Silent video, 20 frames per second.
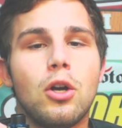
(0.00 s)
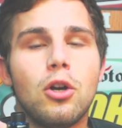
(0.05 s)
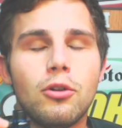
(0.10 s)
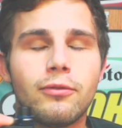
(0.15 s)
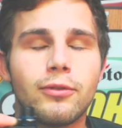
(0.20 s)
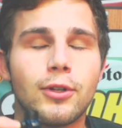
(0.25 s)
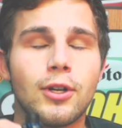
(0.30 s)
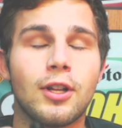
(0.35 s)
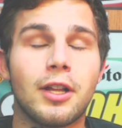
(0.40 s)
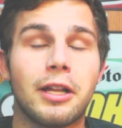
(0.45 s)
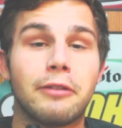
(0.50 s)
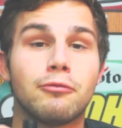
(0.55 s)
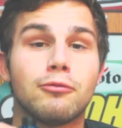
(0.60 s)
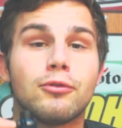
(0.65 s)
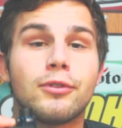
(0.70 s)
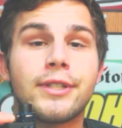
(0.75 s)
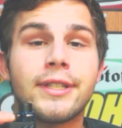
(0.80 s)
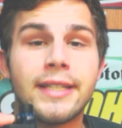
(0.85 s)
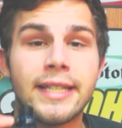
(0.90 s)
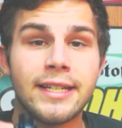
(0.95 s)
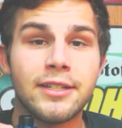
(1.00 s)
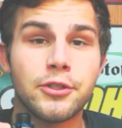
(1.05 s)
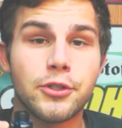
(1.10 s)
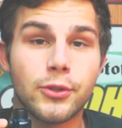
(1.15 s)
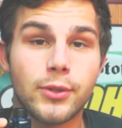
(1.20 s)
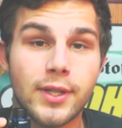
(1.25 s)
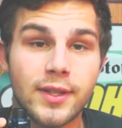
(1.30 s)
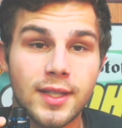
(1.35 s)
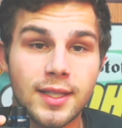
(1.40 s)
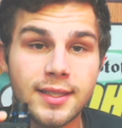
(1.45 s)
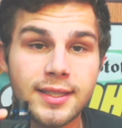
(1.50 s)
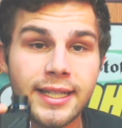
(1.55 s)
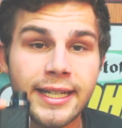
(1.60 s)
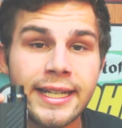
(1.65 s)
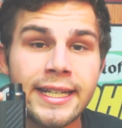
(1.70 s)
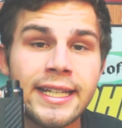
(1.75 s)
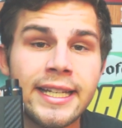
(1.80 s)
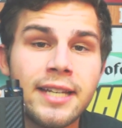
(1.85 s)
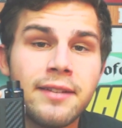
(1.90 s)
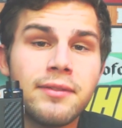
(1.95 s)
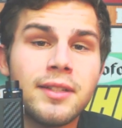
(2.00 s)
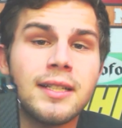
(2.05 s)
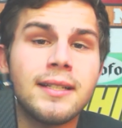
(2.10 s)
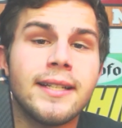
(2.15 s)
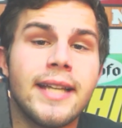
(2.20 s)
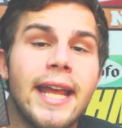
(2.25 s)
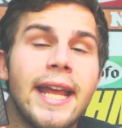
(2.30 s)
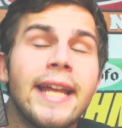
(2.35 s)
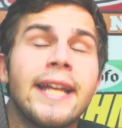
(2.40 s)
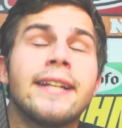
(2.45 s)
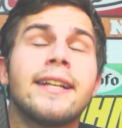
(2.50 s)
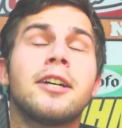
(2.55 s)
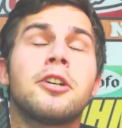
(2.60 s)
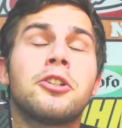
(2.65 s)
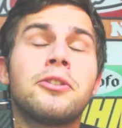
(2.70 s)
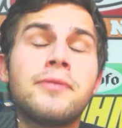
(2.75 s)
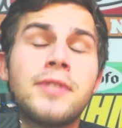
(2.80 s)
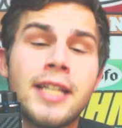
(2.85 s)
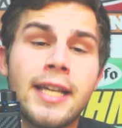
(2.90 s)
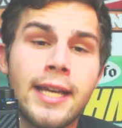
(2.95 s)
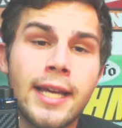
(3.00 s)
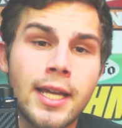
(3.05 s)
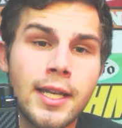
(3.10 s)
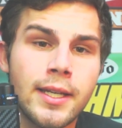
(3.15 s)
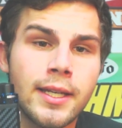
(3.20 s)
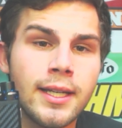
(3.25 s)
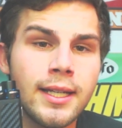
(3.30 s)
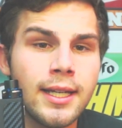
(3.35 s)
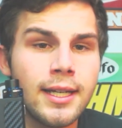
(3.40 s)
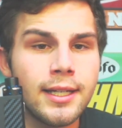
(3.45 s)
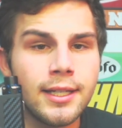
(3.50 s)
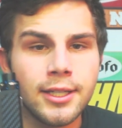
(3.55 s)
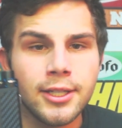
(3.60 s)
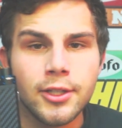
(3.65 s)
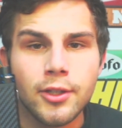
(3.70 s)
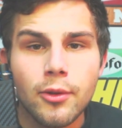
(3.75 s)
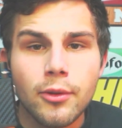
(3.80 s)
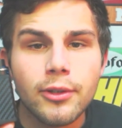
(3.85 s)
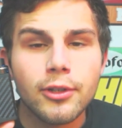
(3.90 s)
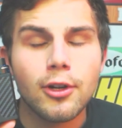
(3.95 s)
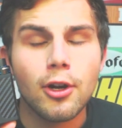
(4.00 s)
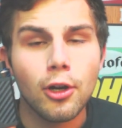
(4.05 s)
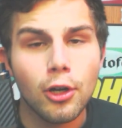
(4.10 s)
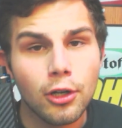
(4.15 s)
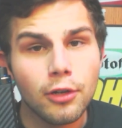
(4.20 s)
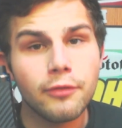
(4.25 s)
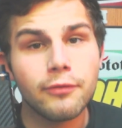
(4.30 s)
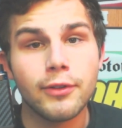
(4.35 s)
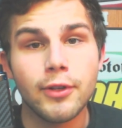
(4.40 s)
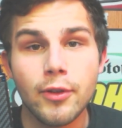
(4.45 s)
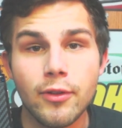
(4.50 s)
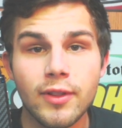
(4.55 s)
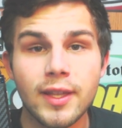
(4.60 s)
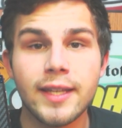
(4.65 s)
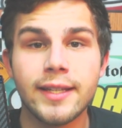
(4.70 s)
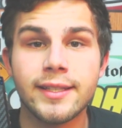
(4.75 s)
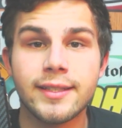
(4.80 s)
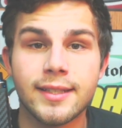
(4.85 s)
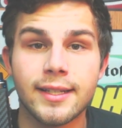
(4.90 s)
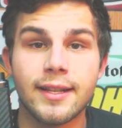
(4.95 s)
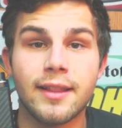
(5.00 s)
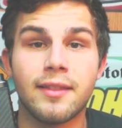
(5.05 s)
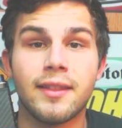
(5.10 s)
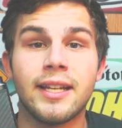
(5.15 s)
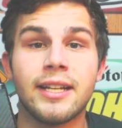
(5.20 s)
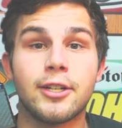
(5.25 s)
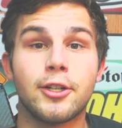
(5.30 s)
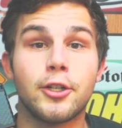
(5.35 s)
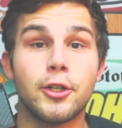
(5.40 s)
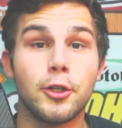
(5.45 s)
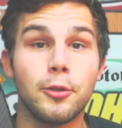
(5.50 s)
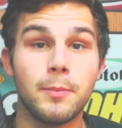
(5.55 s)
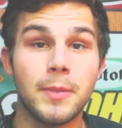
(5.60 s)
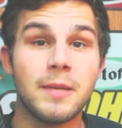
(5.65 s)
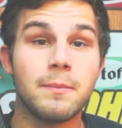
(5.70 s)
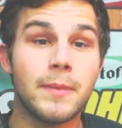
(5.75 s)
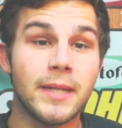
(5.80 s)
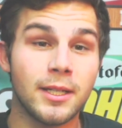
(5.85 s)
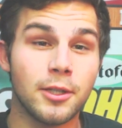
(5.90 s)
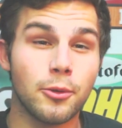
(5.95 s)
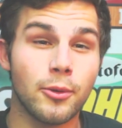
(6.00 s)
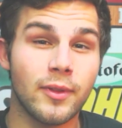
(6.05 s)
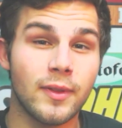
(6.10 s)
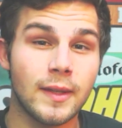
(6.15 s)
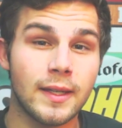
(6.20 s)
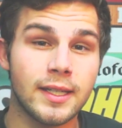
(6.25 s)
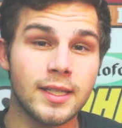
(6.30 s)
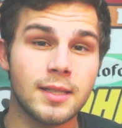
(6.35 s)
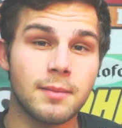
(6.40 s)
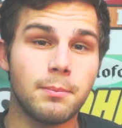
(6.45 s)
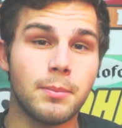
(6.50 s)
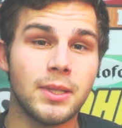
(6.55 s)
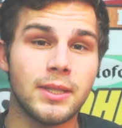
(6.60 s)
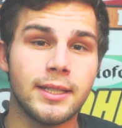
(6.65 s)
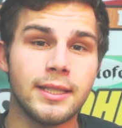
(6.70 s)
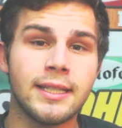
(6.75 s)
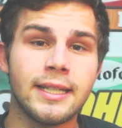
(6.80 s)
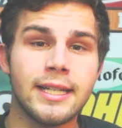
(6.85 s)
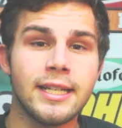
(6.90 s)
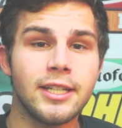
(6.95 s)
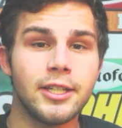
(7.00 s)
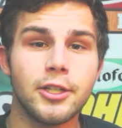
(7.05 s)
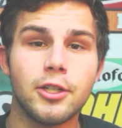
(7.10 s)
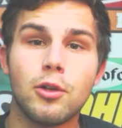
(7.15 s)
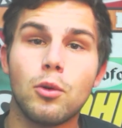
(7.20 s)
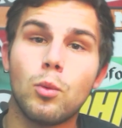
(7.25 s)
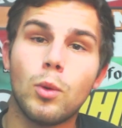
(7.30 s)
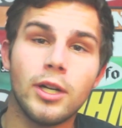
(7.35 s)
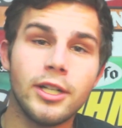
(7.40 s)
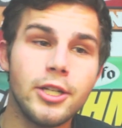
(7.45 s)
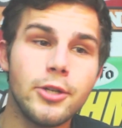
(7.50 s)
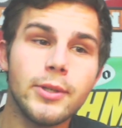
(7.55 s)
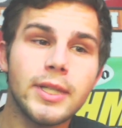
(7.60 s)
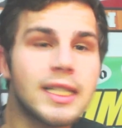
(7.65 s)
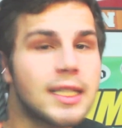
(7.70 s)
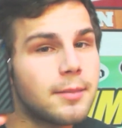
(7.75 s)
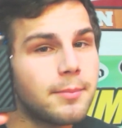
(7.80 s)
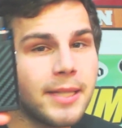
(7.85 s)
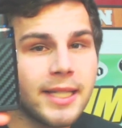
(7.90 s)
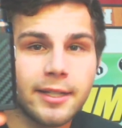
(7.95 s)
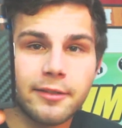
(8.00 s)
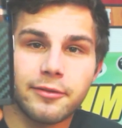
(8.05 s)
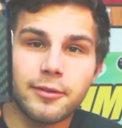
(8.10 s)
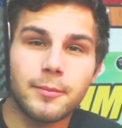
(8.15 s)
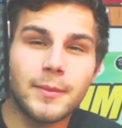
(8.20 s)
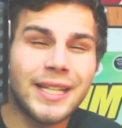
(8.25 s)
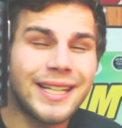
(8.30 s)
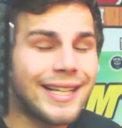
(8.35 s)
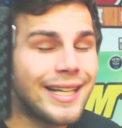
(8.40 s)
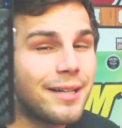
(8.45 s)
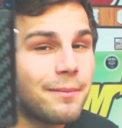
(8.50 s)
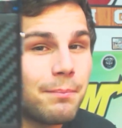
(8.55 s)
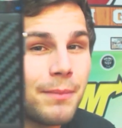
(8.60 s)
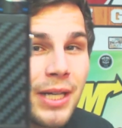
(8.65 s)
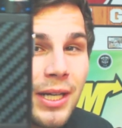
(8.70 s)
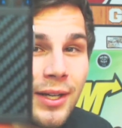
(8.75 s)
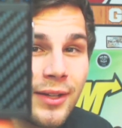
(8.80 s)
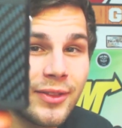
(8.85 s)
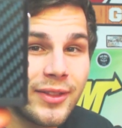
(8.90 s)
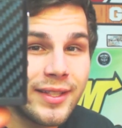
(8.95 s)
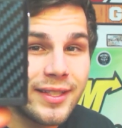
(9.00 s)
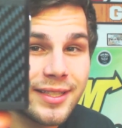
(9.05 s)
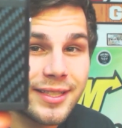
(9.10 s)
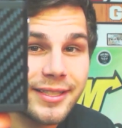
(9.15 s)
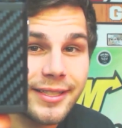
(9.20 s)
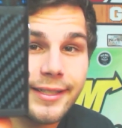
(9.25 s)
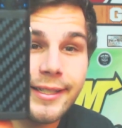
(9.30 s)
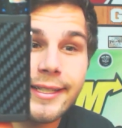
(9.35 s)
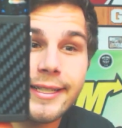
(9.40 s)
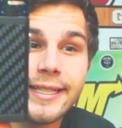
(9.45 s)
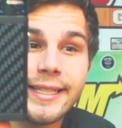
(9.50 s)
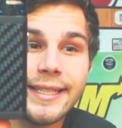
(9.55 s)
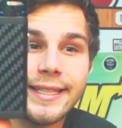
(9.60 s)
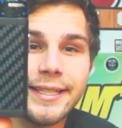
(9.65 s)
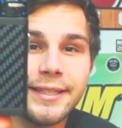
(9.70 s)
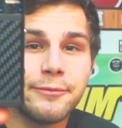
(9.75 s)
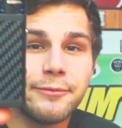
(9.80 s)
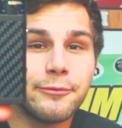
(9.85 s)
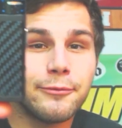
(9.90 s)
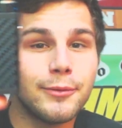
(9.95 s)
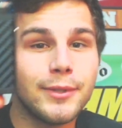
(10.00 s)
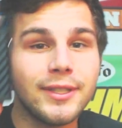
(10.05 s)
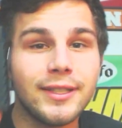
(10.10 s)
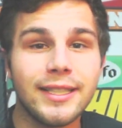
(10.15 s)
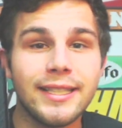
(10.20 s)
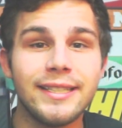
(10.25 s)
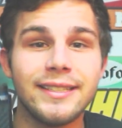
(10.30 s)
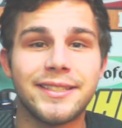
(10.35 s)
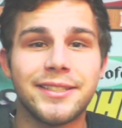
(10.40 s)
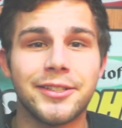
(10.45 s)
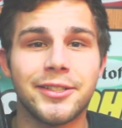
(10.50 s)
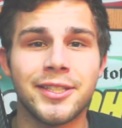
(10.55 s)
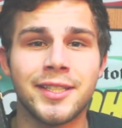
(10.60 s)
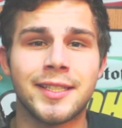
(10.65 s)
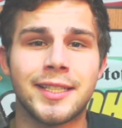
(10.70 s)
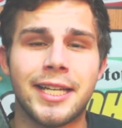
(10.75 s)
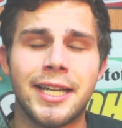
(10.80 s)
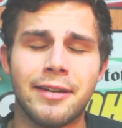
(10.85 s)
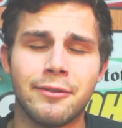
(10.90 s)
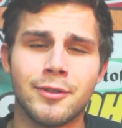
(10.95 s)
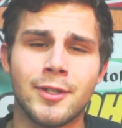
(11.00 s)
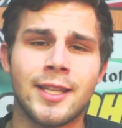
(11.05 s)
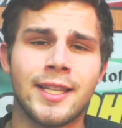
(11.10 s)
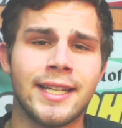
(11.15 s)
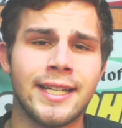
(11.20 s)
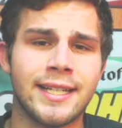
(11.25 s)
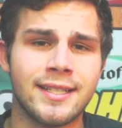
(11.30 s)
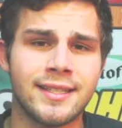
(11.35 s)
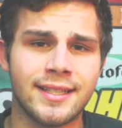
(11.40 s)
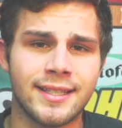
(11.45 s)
overall, I really enjoyed this. I'm going to give it an 8 out of 10. You know, there are a few things that I think could be better with this, but, you know, what do you expect from getting a mod this tiny? It really does everything it